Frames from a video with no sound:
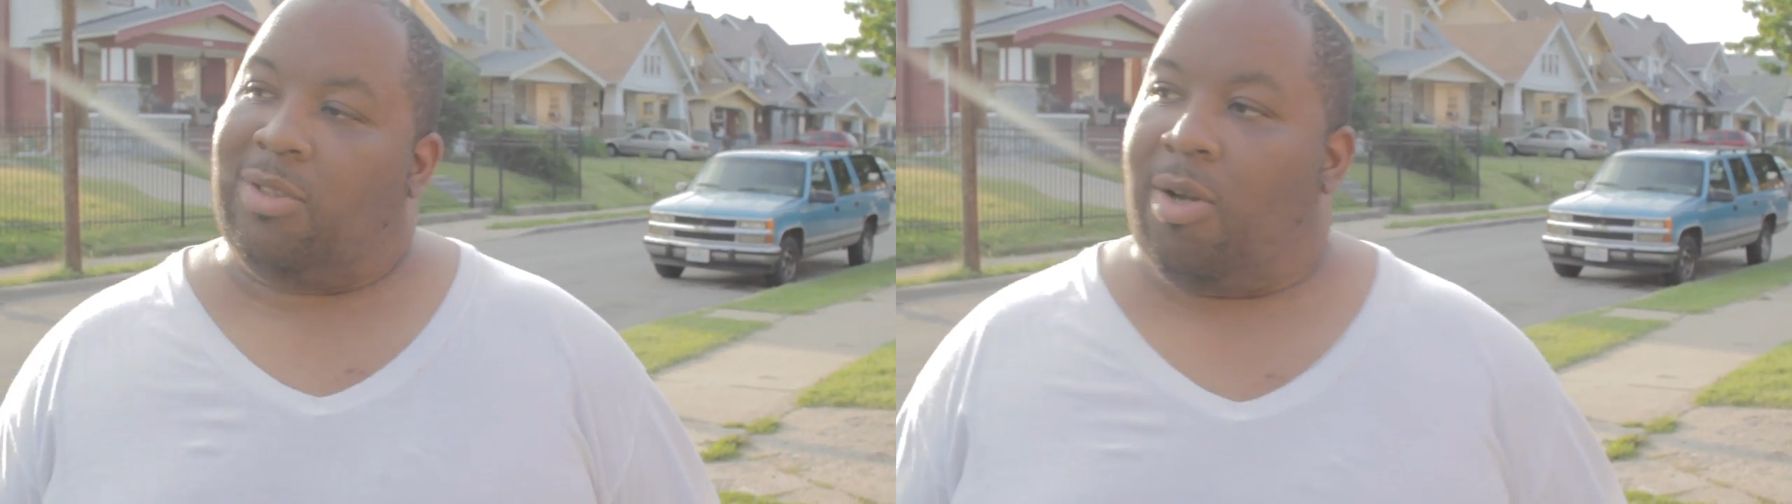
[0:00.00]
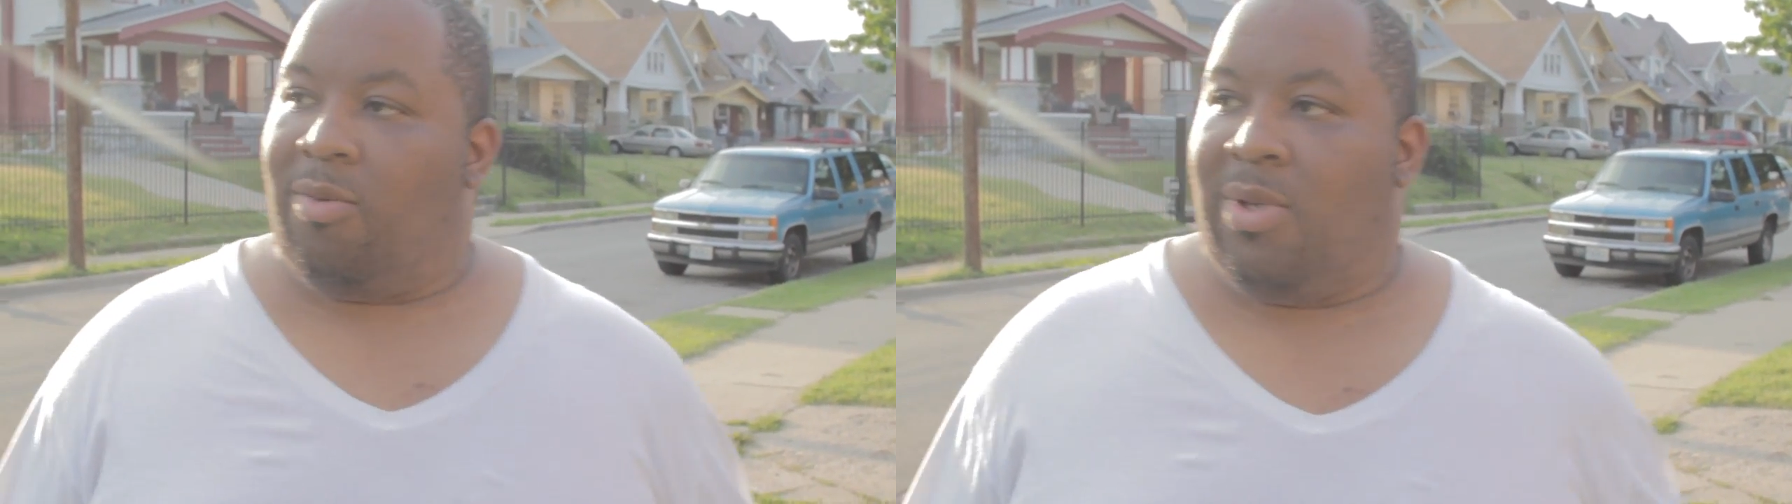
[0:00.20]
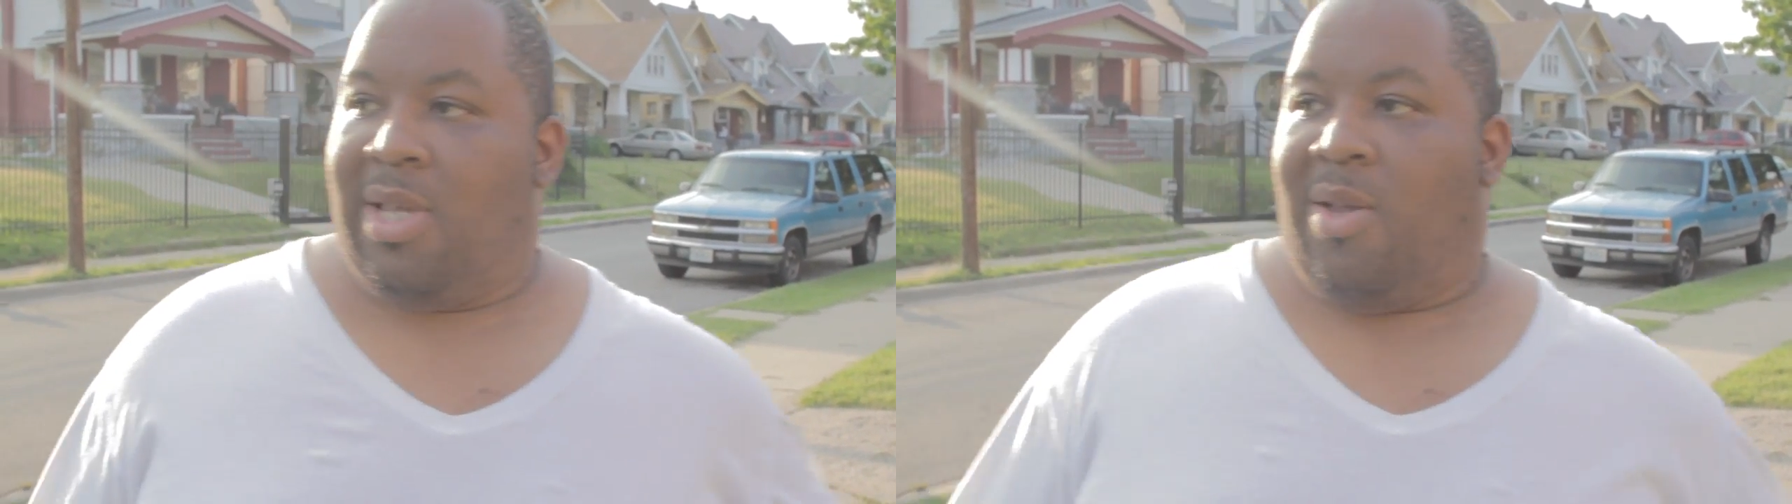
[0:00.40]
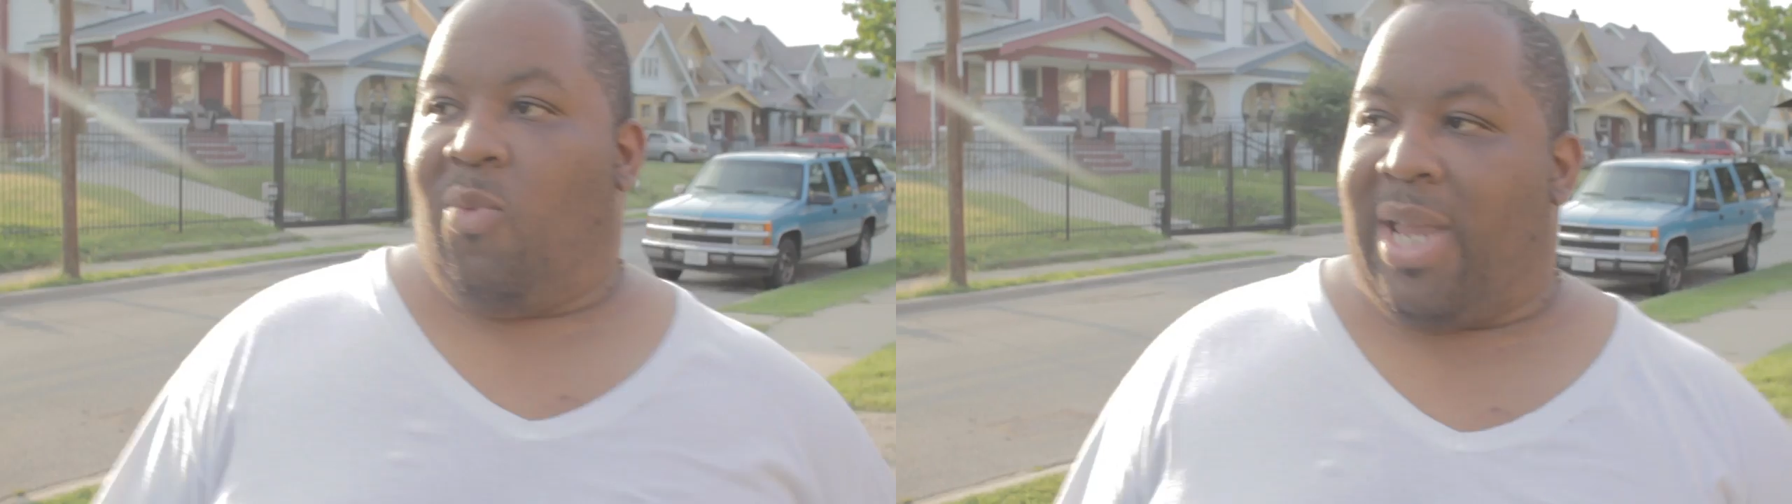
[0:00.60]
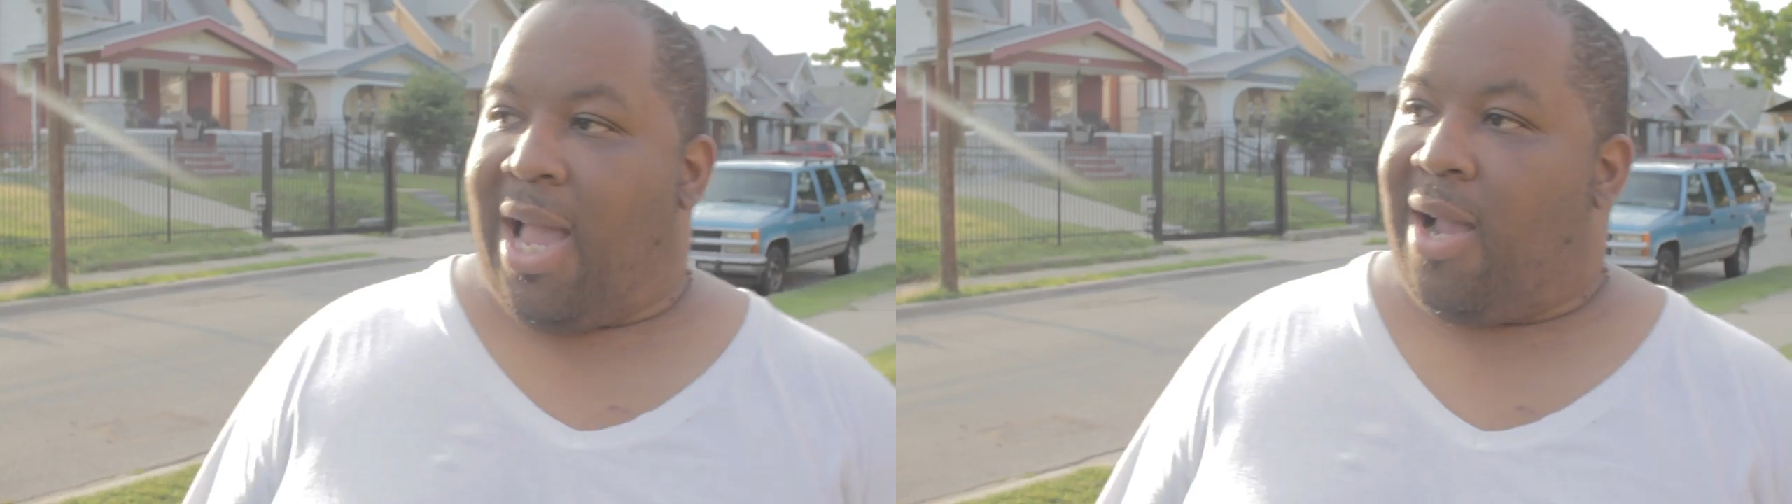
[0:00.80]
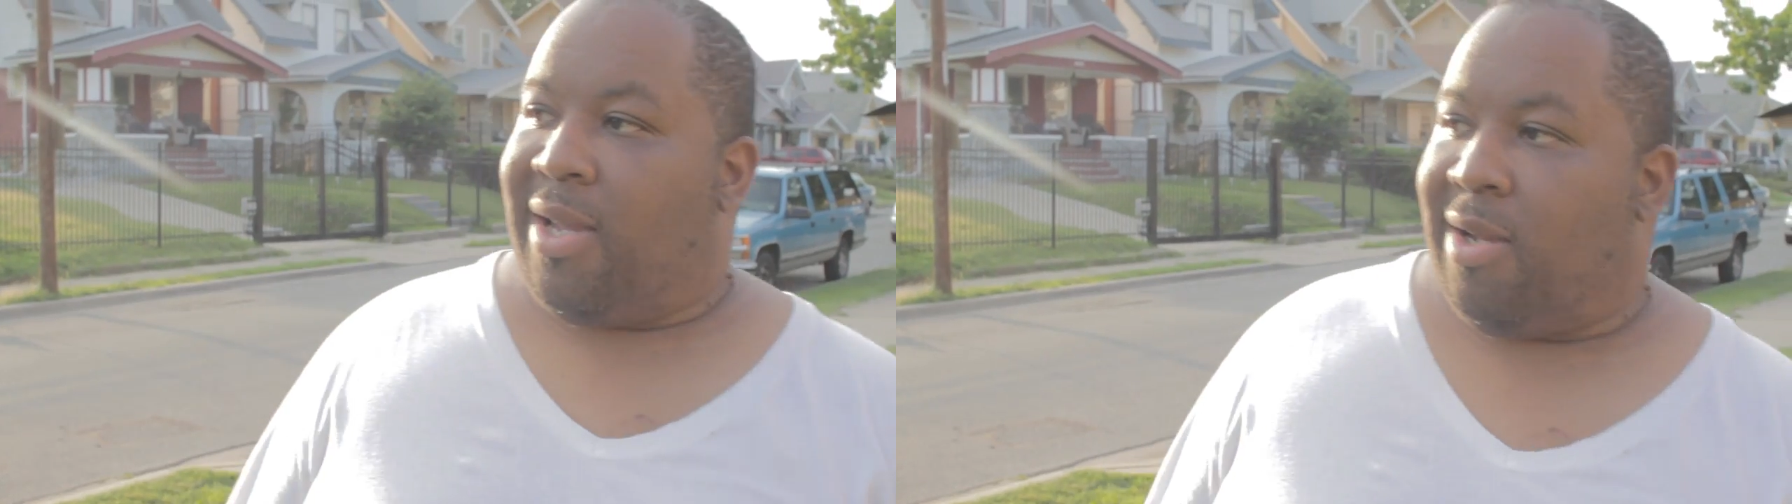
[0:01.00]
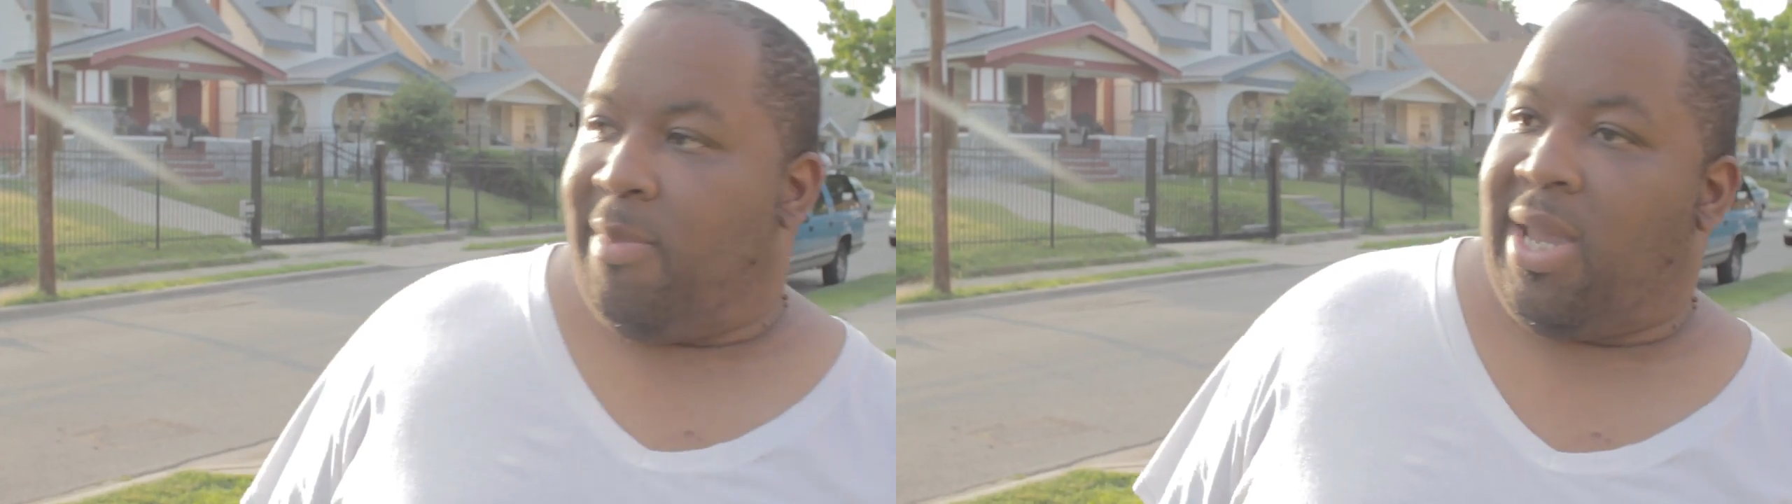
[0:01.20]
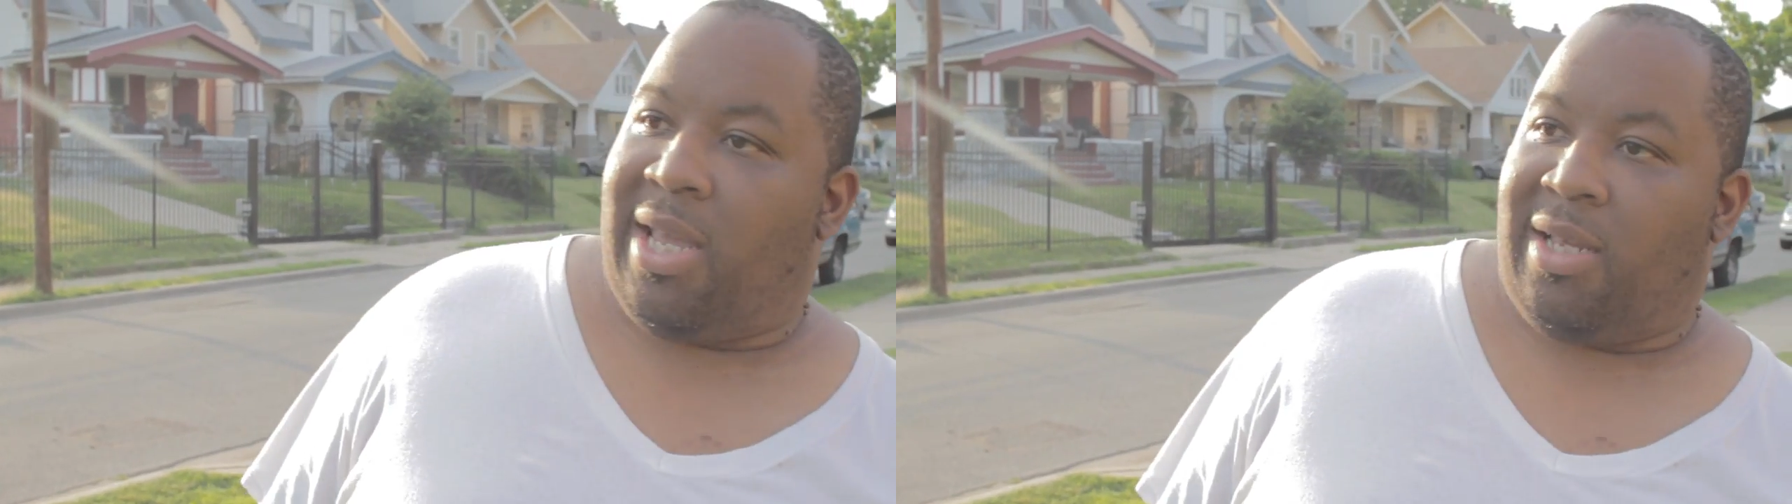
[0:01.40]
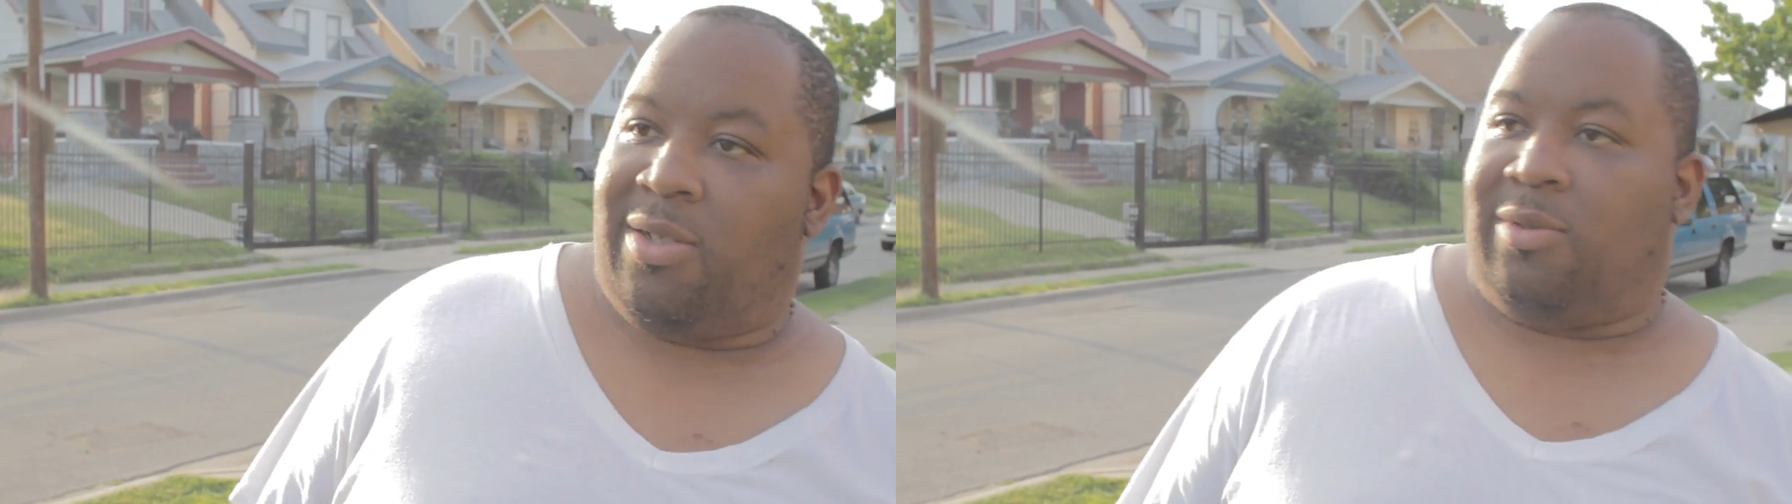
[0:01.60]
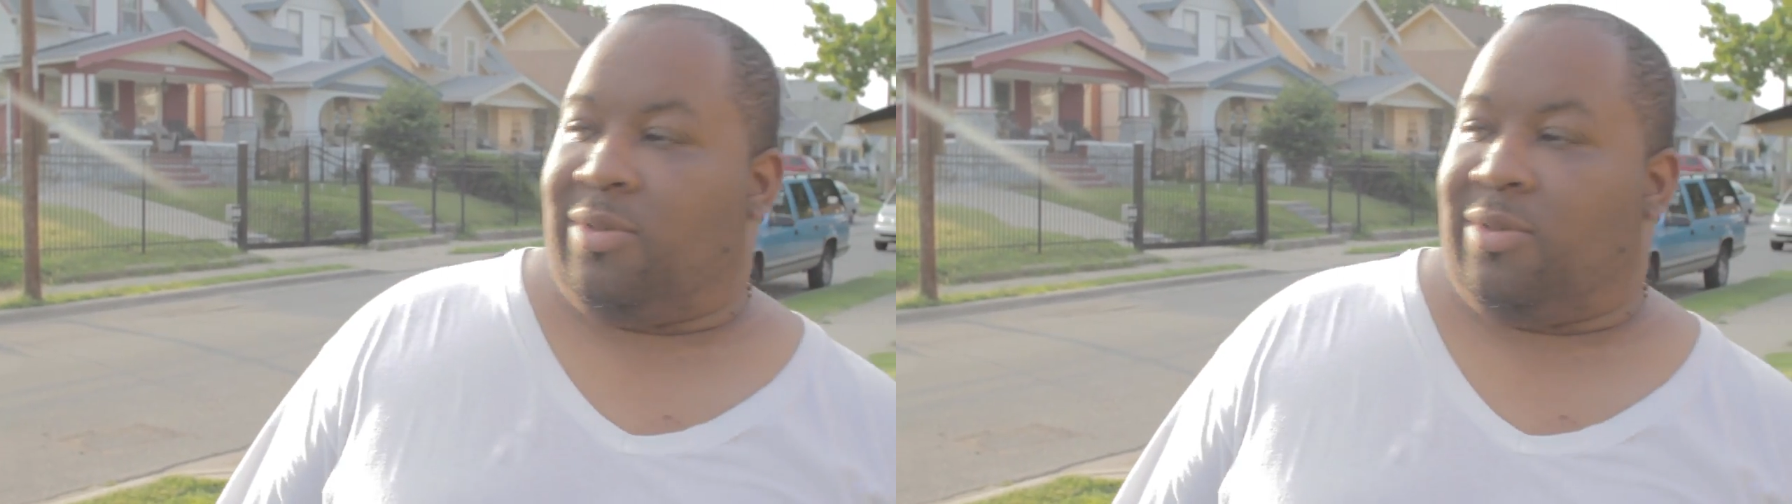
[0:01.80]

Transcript: So we out here, man.